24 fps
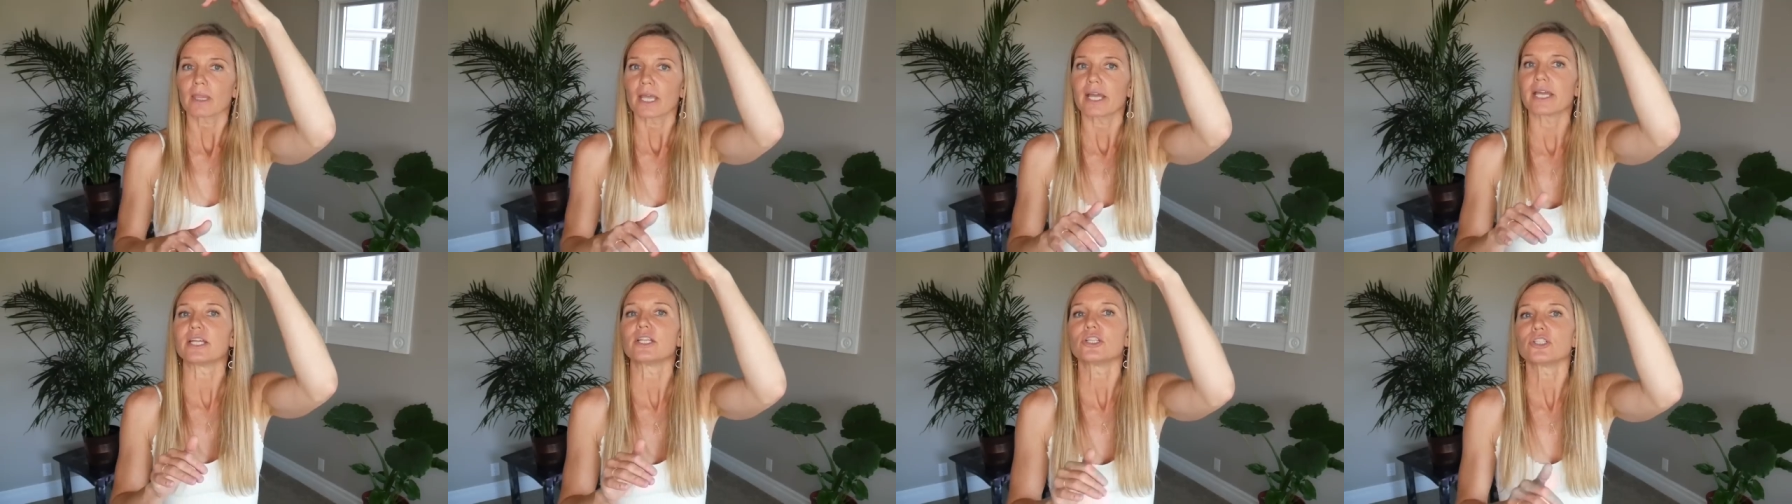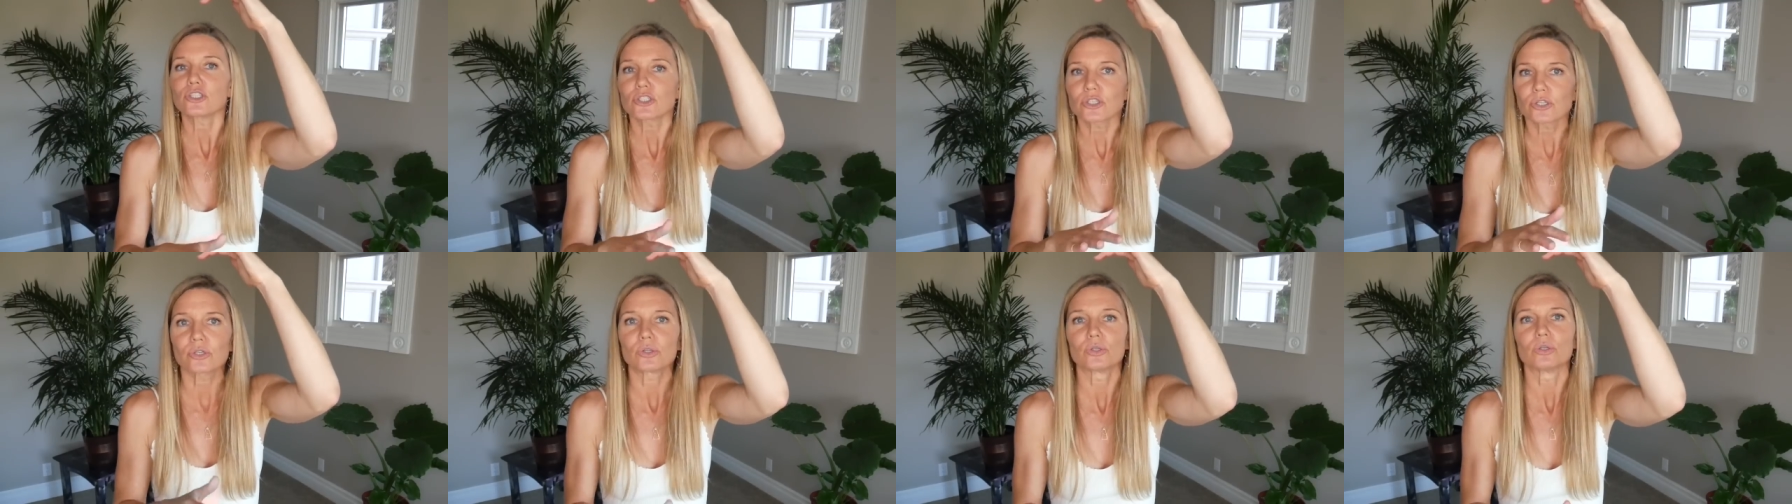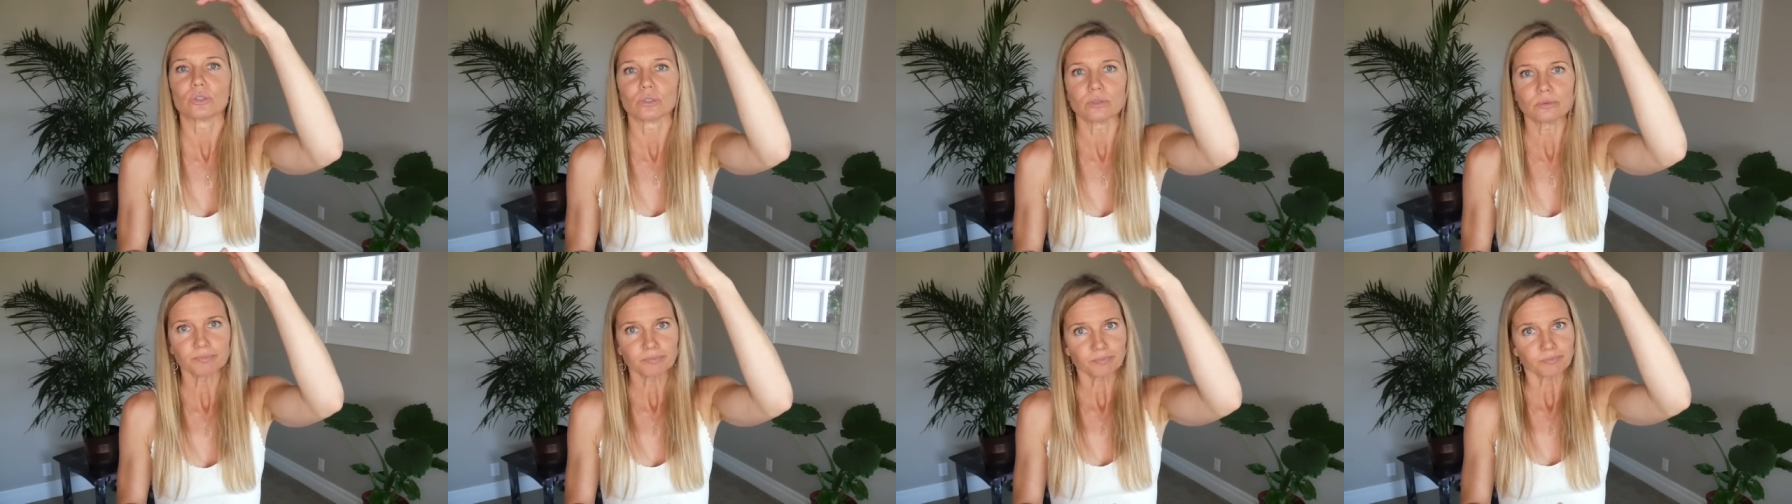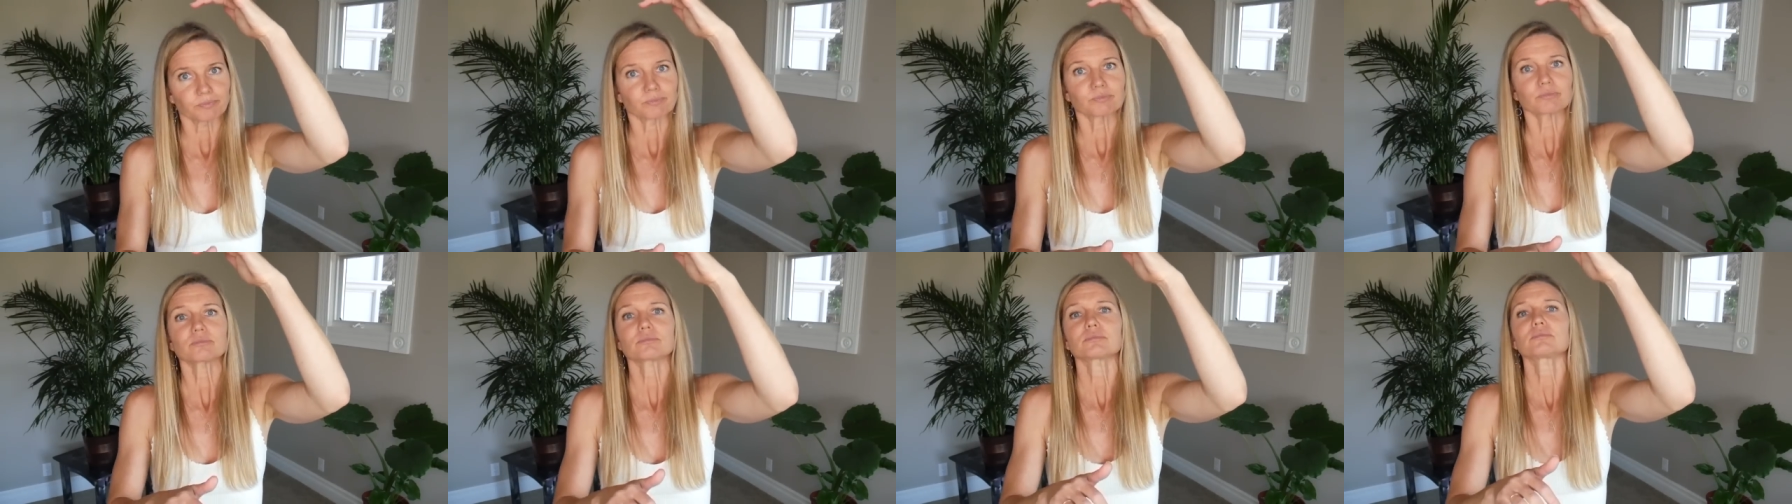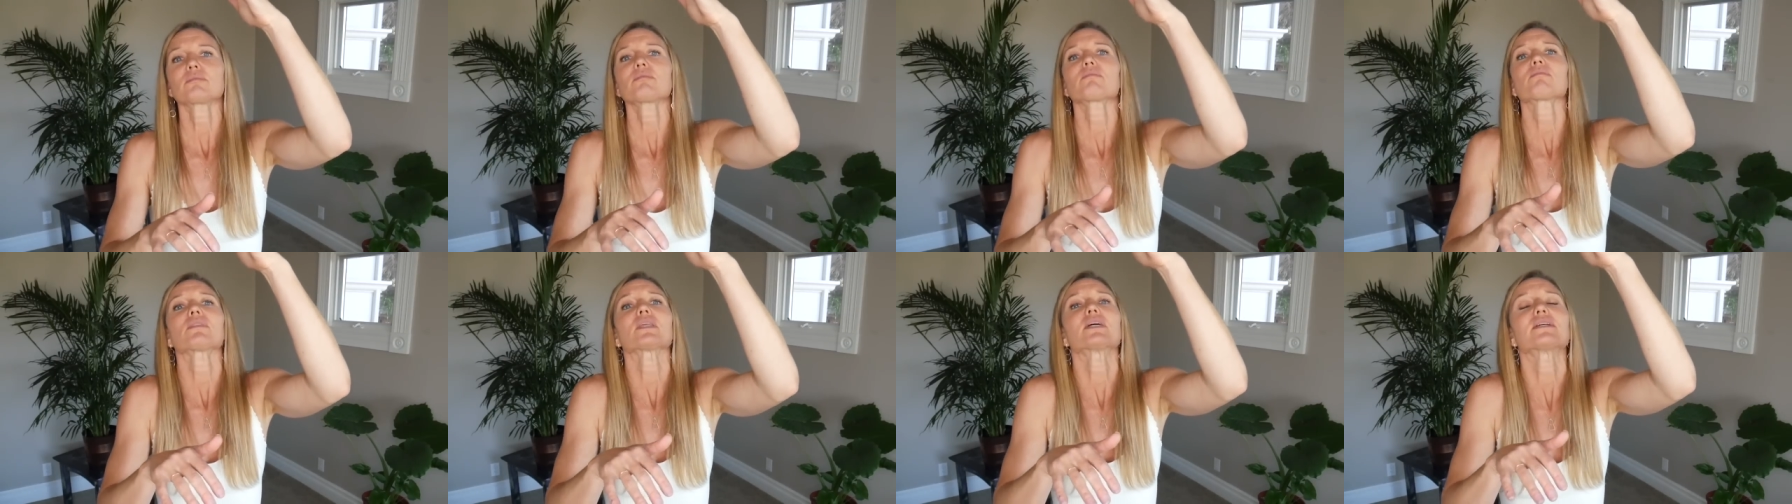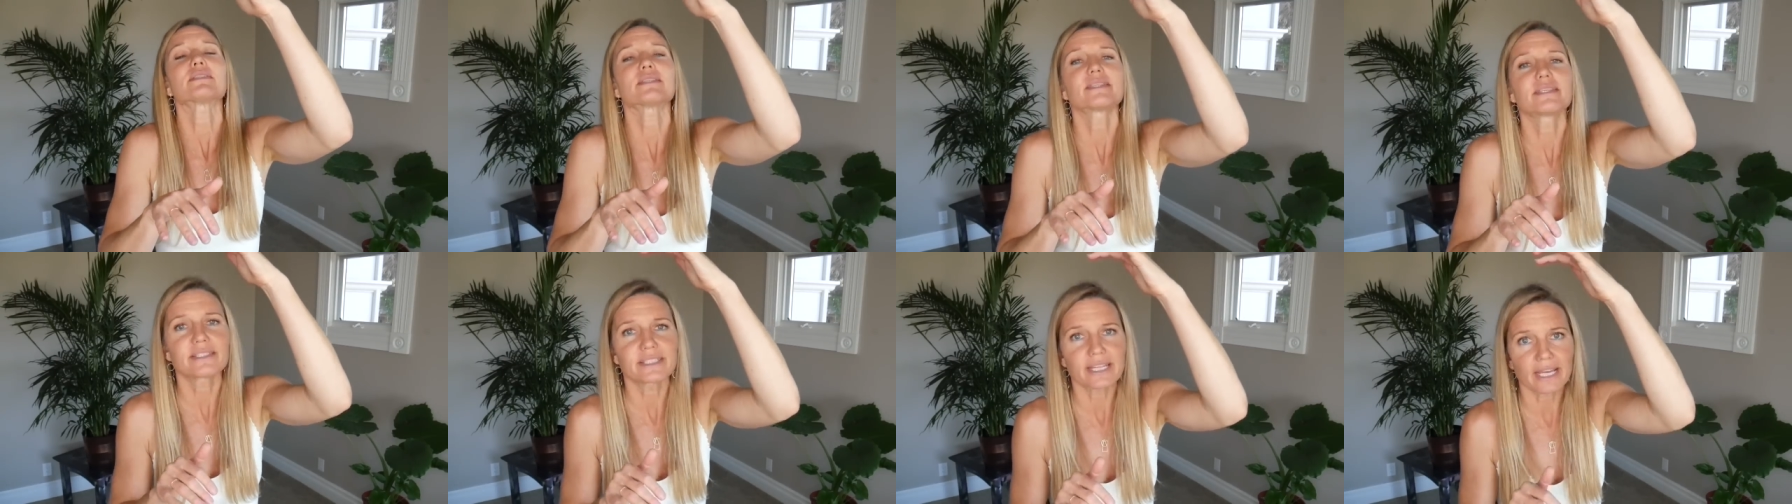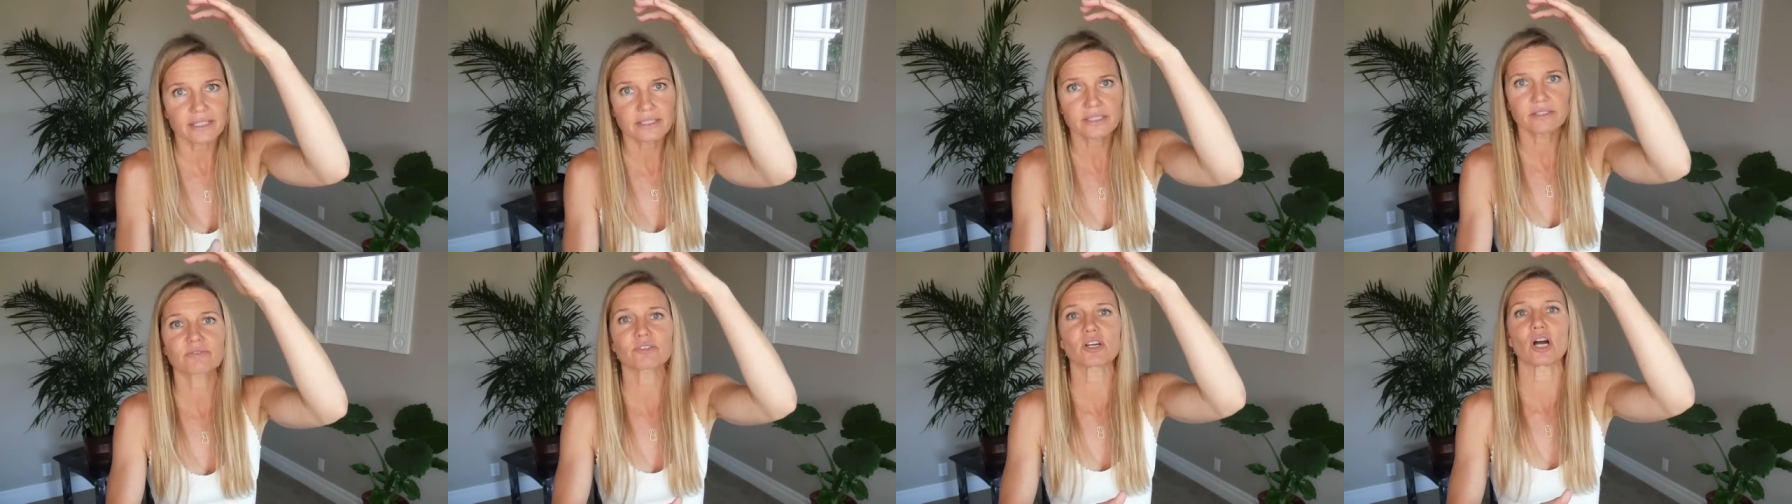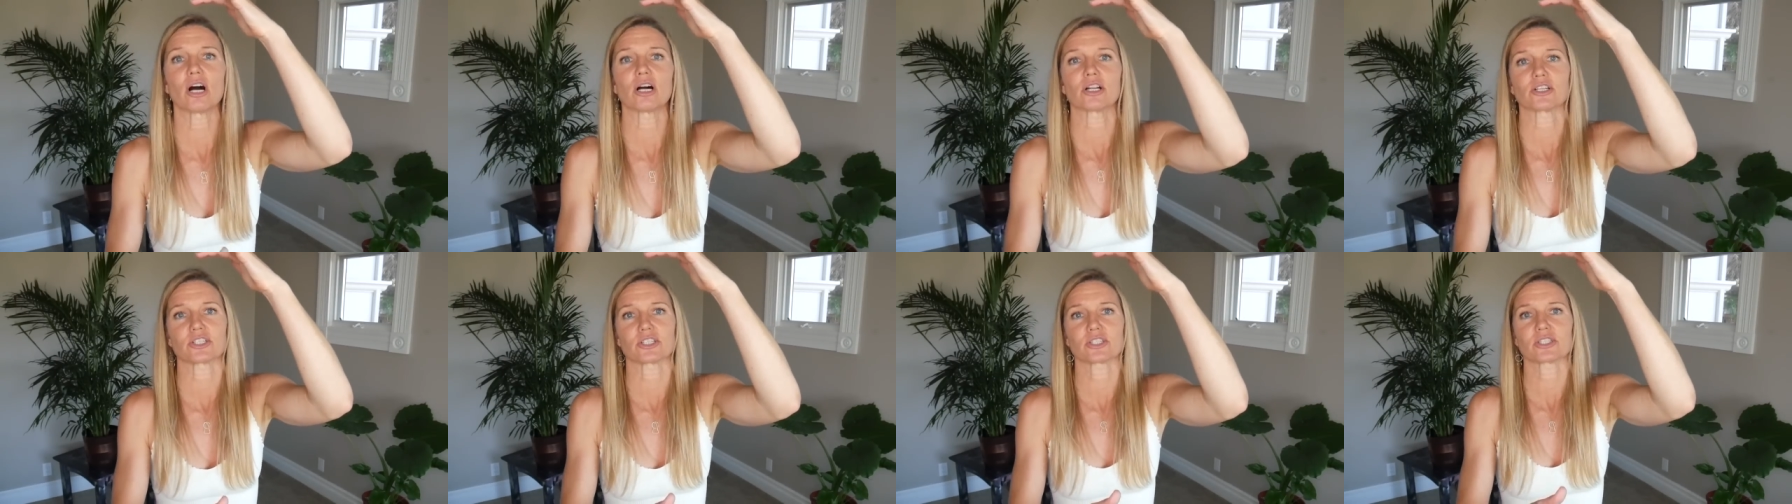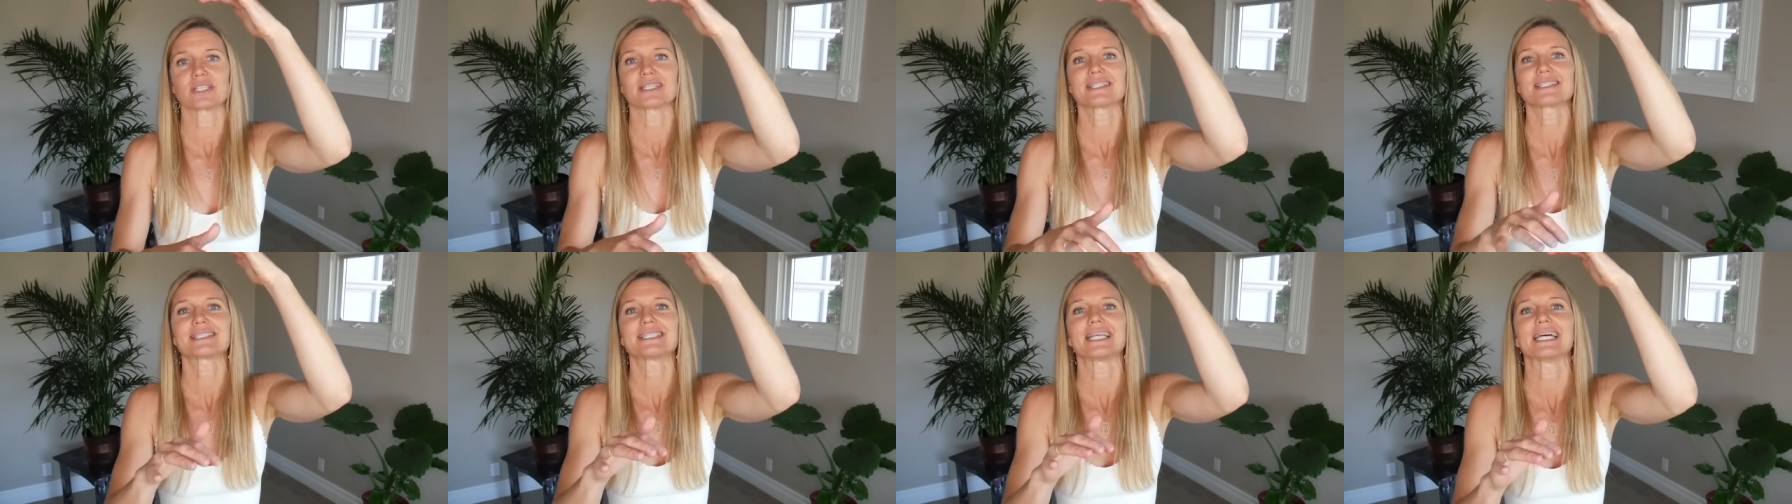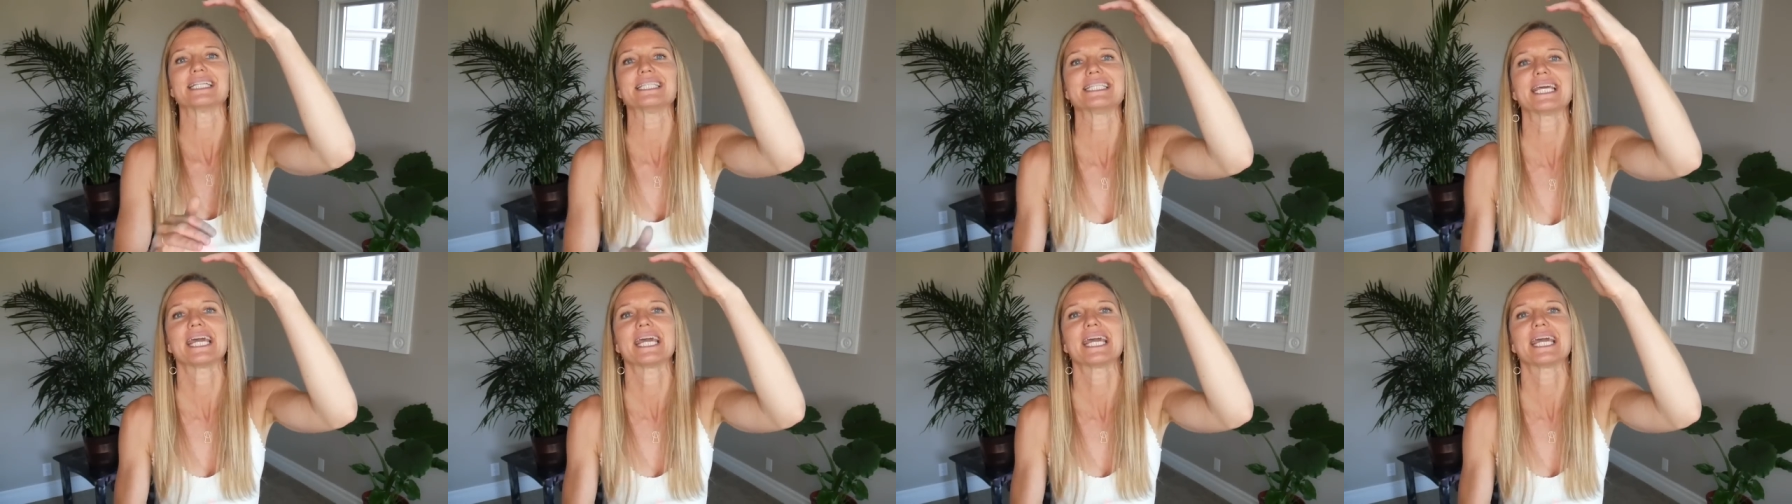into states of consciousness that